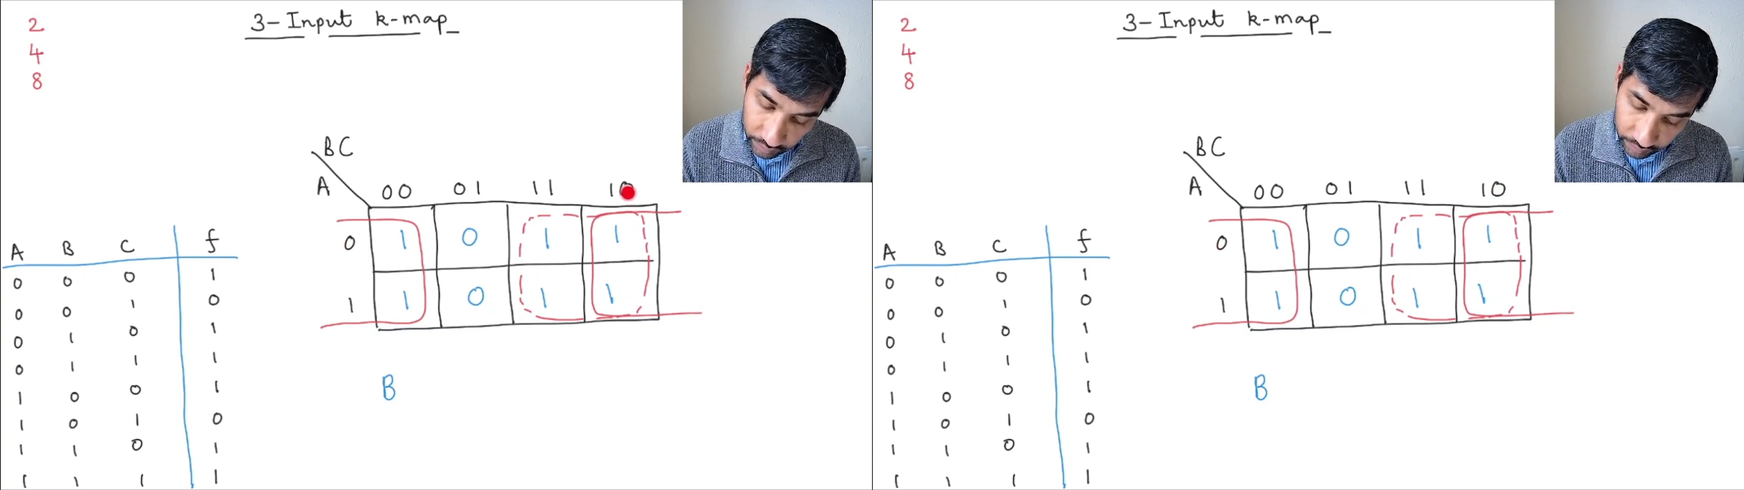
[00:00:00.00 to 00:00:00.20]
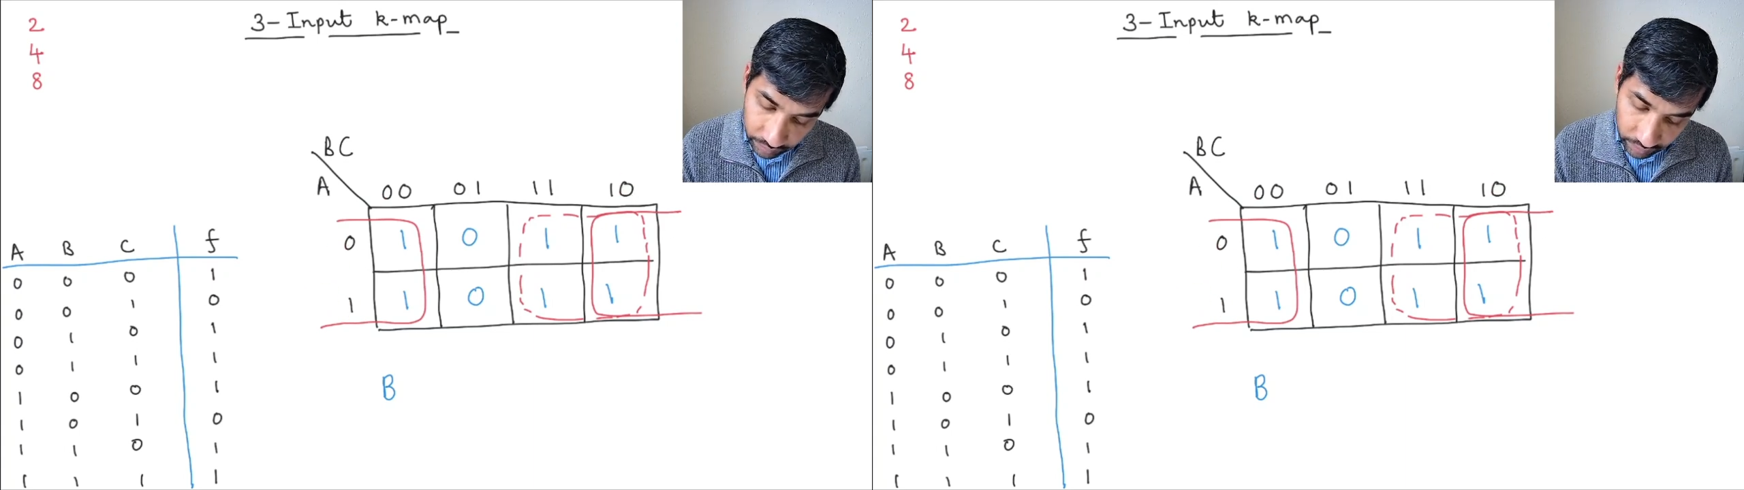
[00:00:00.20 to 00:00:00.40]

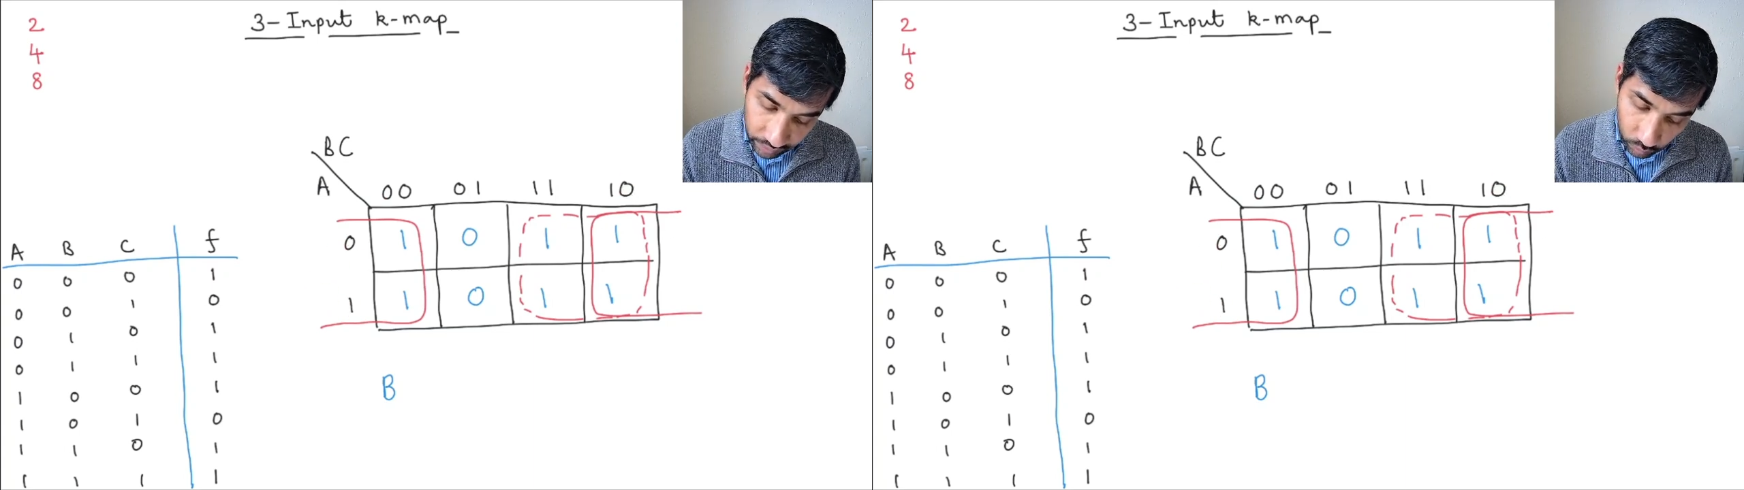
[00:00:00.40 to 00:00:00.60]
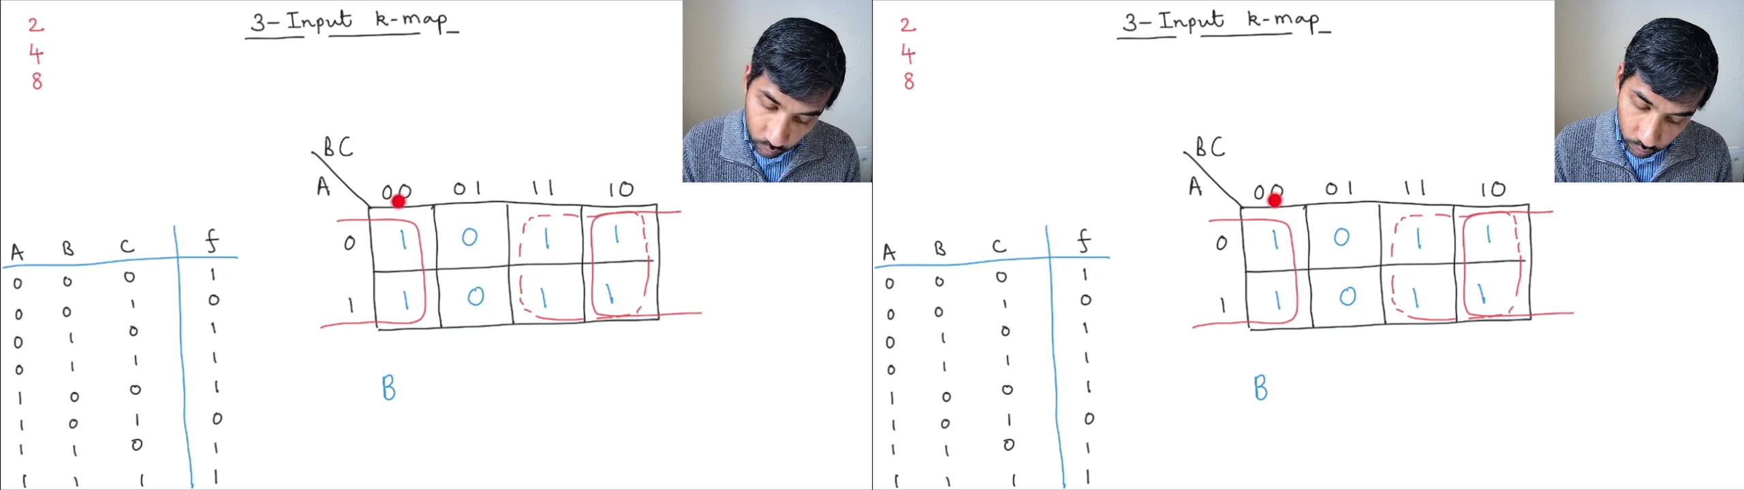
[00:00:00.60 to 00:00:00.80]

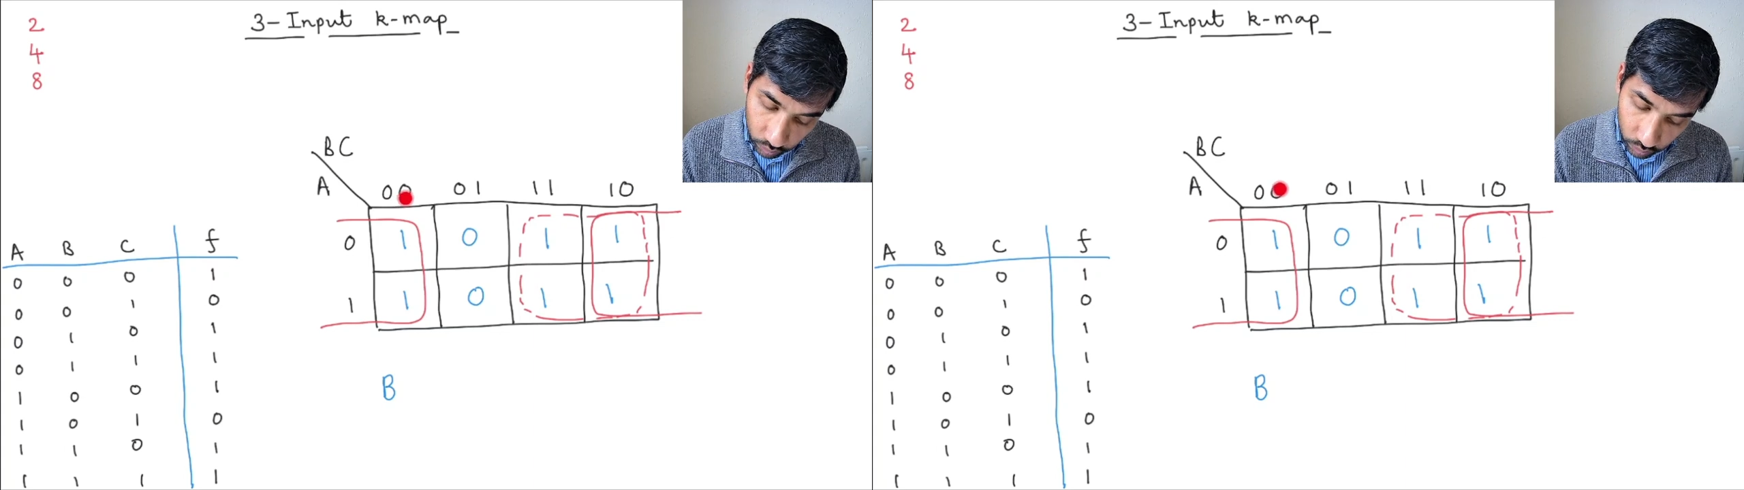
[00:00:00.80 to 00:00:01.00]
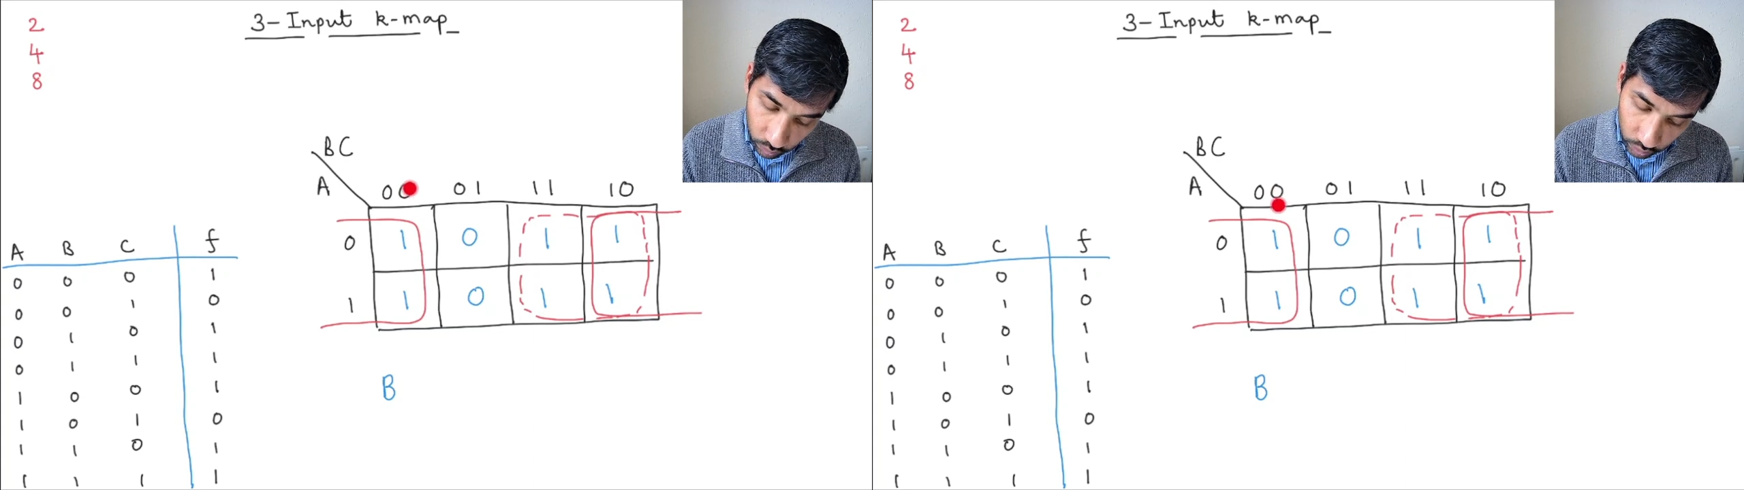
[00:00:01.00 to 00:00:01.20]
0
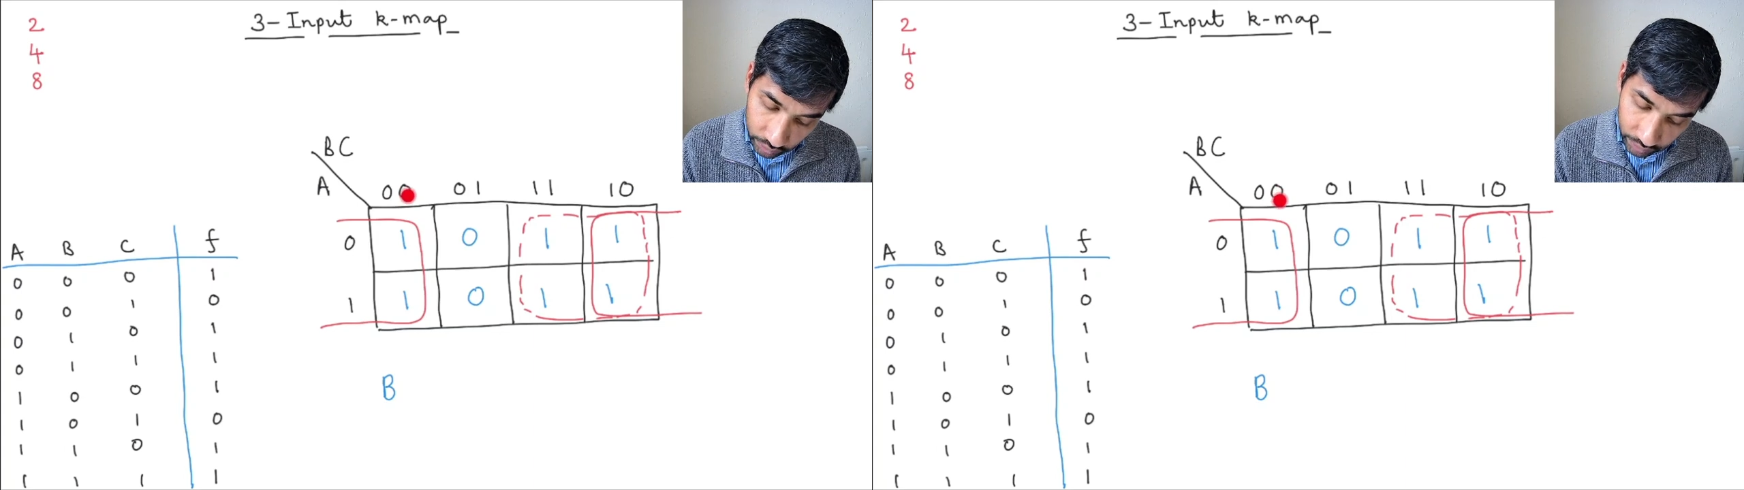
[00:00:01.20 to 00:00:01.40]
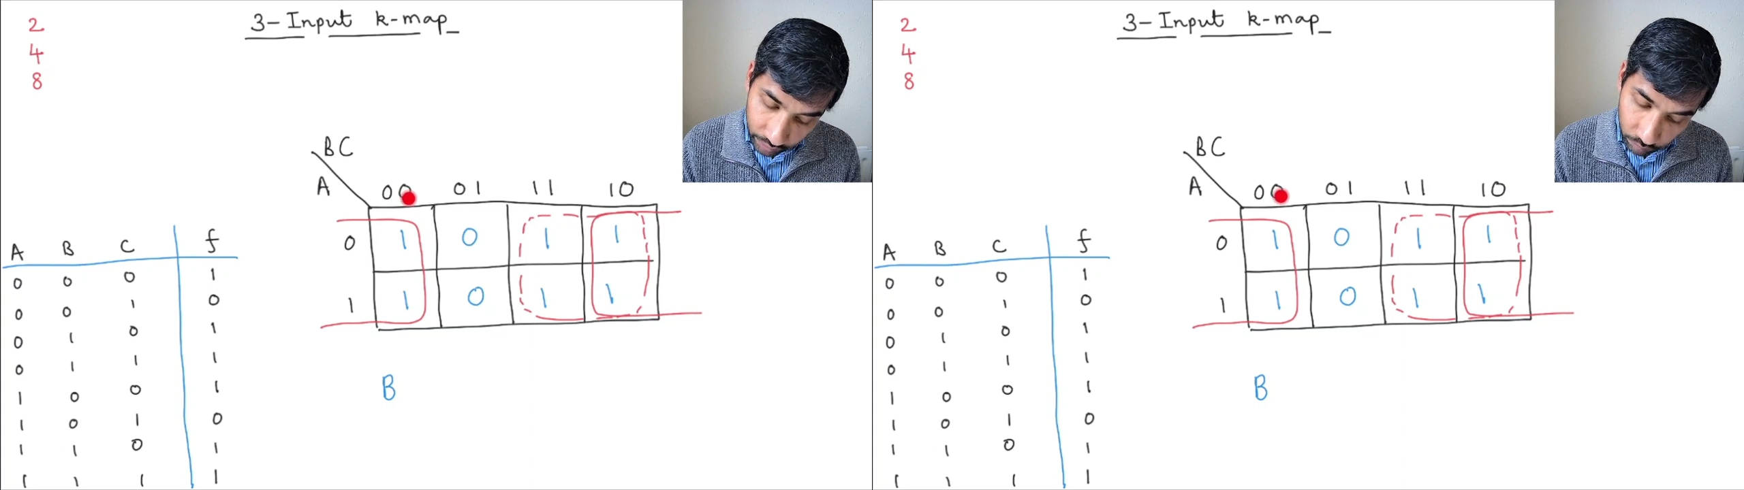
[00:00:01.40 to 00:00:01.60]
all the
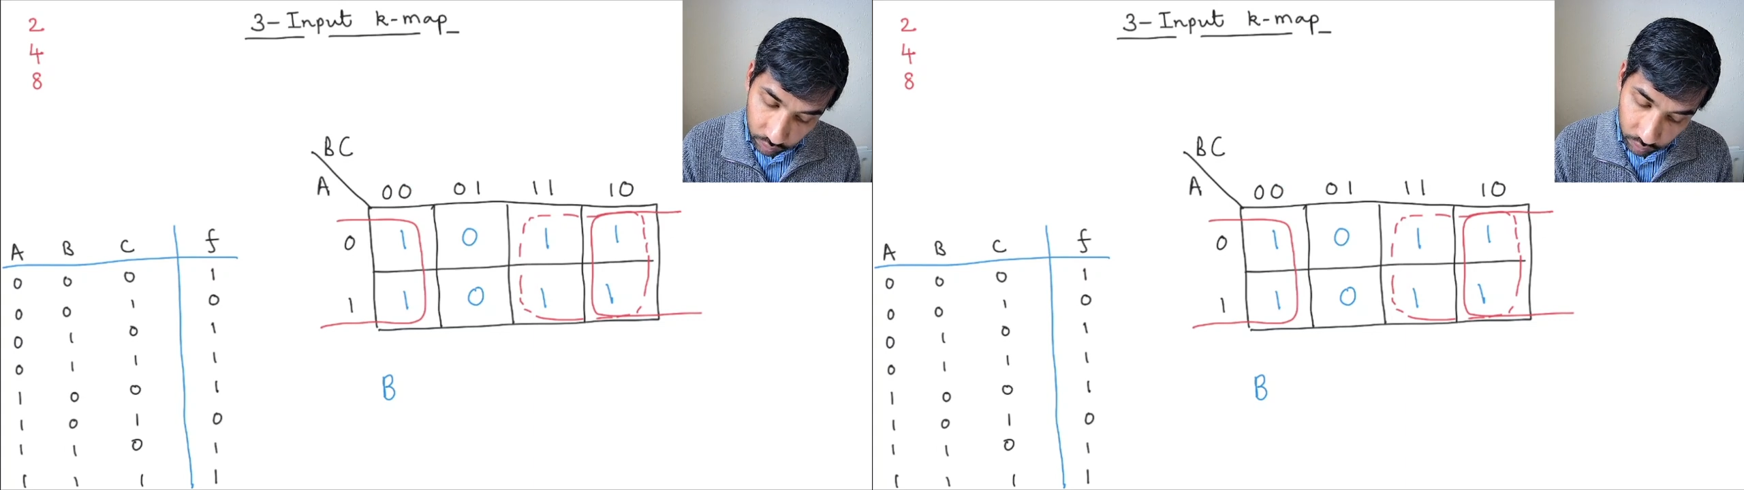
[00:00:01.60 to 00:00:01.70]
time.